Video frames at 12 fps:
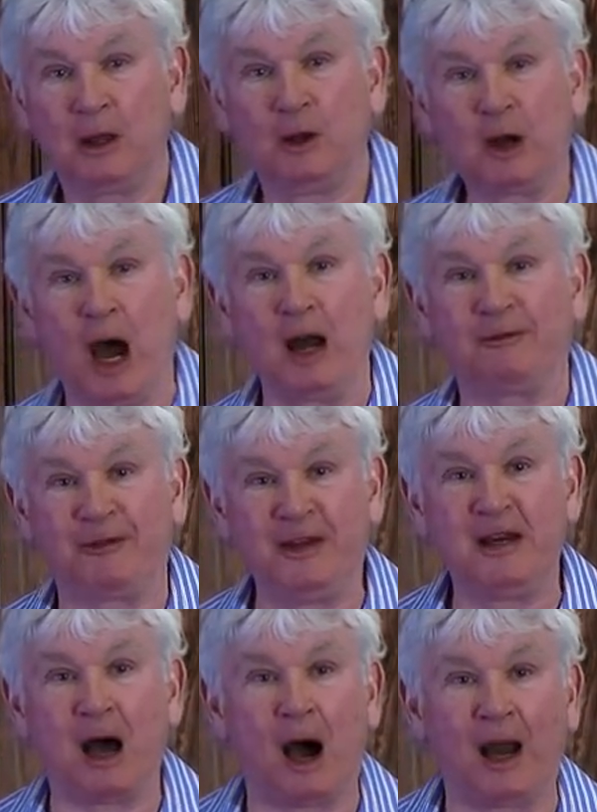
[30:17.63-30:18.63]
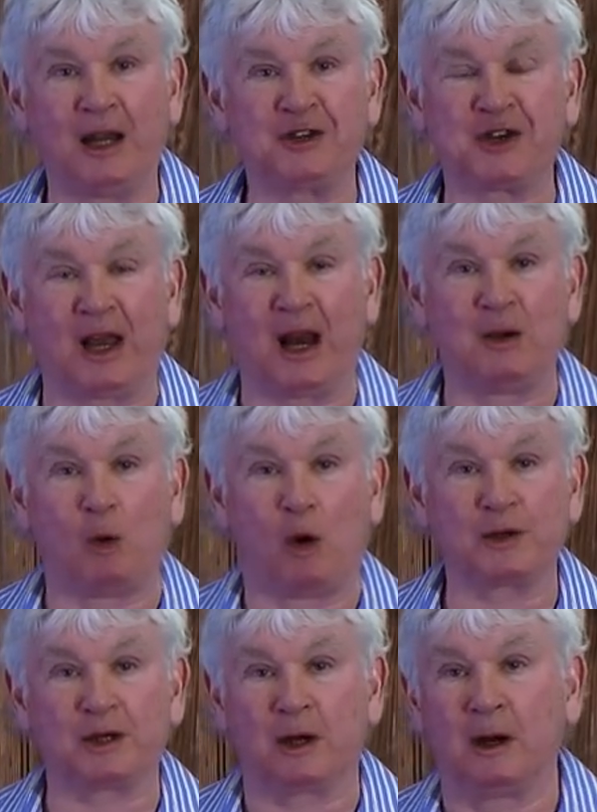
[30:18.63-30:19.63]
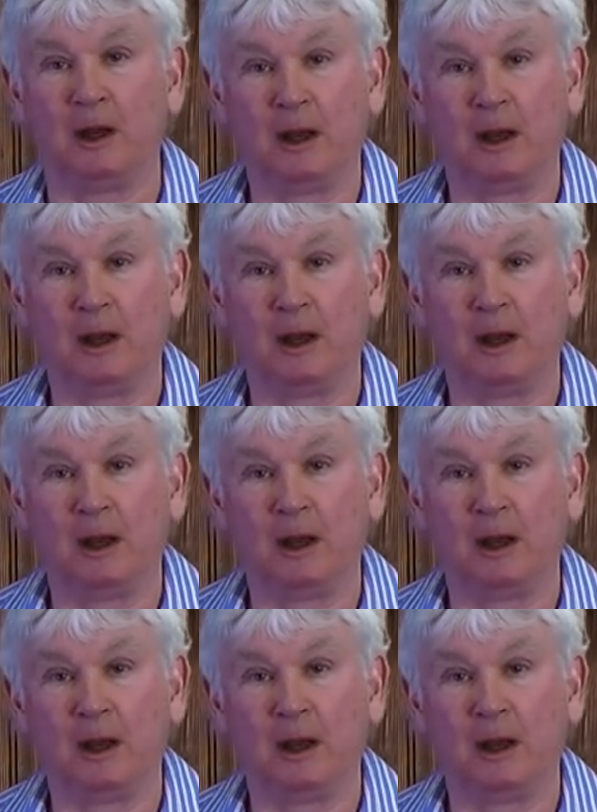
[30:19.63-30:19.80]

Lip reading: you can't feed highly saline water